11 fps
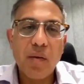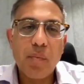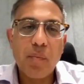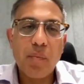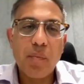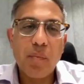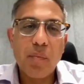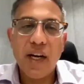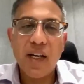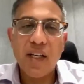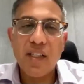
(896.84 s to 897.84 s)

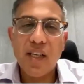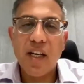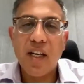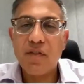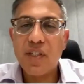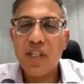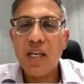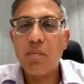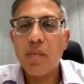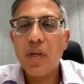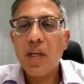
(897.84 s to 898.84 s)
production-linked incentive
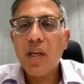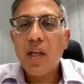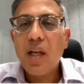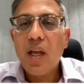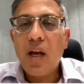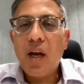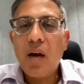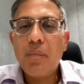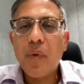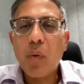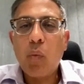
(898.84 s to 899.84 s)
scheme.
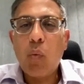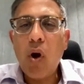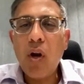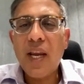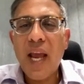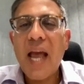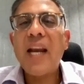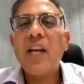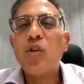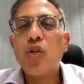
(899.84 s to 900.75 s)
What can and